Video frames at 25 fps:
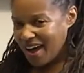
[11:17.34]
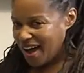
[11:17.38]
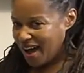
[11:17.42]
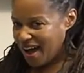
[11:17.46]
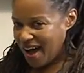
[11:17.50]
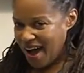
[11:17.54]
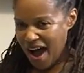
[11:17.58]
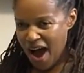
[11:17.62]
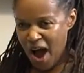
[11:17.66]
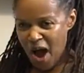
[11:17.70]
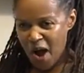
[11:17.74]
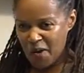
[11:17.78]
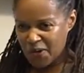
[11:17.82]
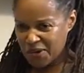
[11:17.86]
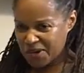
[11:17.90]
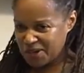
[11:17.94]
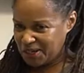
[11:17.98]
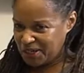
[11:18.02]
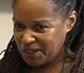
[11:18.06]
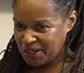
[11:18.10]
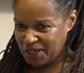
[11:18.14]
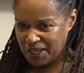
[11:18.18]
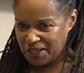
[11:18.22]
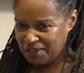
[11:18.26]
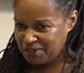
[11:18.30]
Howard
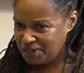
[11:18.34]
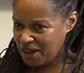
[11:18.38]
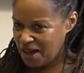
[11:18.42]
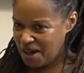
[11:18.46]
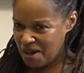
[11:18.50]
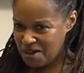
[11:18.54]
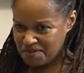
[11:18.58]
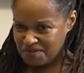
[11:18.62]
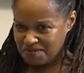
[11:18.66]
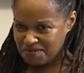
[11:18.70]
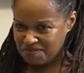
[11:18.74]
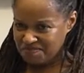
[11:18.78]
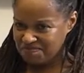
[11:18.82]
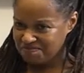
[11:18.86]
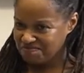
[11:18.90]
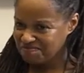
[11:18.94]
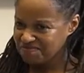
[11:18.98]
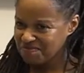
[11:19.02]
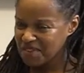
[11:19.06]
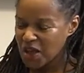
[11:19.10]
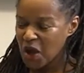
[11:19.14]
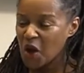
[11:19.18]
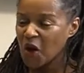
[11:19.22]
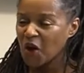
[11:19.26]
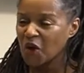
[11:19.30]
and Olivia,
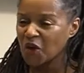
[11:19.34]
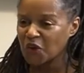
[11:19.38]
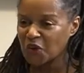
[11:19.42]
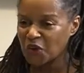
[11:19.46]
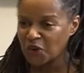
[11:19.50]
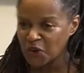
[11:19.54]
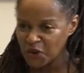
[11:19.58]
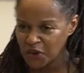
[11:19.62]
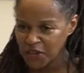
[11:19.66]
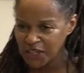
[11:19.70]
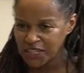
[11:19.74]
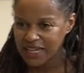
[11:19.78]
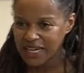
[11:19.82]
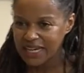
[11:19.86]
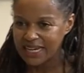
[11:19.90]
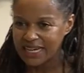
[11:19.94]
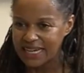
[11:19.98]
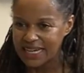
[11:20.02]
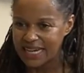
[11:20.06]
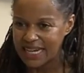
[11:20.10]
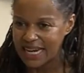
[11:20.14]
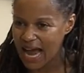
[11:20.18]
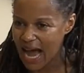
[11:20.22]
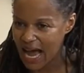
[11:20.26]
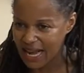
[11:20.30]
good
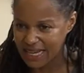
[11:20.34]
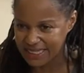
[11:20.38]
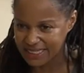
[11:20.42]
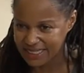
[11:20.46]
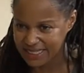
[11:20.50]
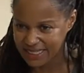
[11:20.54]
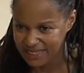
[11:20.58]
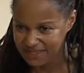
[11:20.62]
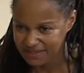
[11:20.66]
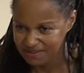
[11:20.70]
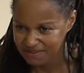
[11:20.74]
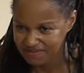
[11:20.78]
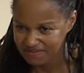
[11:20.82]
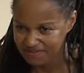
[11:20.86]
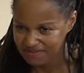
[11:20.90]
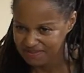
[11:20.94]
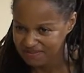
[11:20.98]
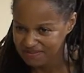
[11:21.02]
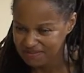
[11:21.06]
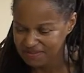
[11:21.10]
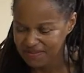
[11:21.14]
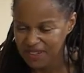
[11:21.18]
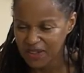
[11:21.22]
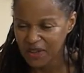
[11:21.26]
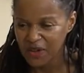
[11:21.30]
night.
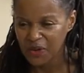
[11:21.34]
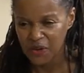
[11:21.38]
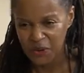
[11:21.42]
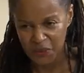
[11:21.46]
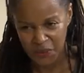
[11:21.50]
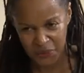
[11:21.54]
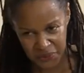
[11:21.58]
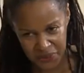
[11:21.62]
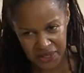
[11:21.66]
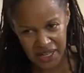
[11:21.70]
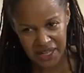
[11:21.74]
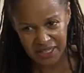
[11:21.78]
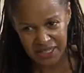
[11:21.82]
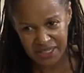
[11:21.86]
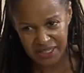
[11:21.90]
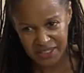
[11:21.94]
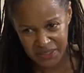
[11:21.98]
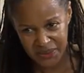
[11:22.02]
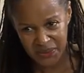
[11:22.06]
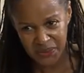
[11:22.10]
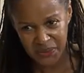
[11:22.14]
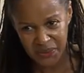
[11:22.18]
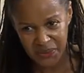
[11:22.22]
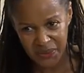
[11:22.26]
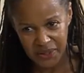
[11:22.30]
You really
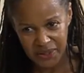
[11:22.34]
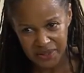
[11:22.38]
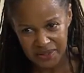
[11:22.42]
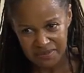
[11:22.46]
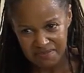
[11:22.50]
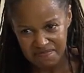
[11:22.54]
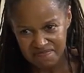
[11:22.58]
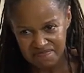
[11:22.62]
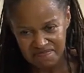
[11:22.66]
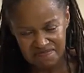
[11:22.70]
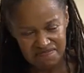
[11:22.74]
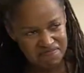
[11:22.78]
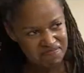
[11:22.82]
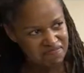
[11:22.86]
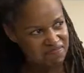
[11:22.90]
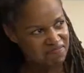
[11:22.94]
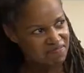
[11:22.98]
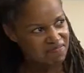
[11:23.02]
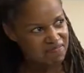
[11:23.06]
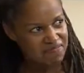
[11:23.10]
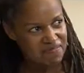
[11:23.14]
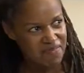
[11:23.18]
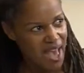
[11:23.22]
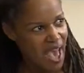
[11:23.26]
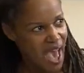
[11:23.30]
do
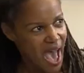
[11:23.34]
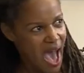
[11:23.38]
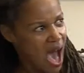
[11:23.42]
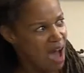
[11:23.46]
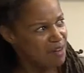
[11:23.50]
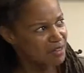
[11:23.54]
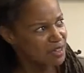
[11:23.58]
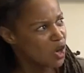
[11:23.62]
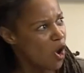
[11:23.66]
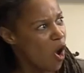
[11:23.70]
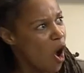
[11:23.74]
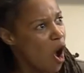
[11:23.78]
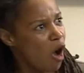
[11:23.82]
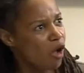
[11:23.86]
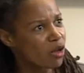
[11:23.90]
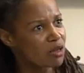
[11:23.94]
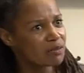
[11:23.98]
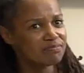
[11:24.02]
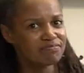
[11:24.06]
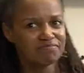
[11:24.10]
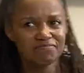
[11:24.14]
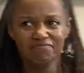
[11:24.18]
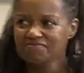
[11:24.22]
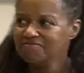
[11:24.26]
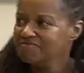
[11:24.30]
have it all.
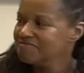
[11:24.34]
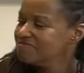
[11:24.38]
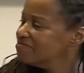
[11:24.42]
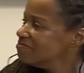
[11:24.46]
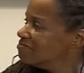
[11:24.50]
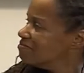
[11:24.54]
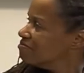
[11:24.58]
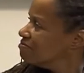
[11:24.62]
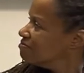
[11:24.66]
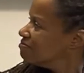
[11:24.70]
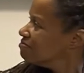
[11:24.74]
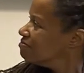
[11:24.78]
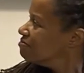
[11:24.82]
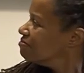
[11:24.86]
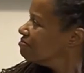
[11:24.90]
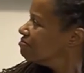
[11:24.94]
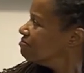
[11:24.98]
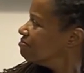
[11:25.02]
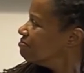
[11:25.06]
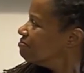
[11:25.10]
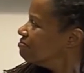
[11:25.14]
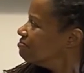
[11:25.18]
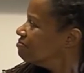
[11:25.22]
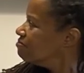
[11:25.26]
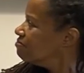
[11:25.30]

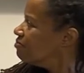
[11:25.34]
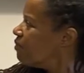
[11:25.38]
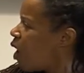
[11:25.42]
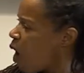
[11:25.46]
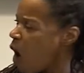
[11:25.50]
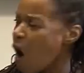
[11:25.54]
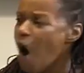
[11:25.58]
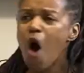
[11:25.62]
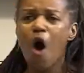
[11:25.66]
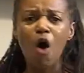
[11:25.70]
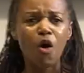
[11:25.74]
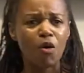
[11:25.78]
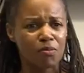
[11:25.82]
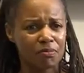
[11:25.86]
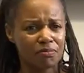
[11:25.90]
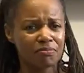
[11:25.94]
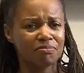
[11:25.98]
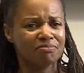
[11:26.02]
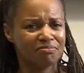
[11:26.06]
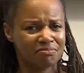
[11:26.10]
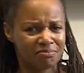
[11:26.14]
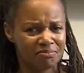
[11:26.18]
Home.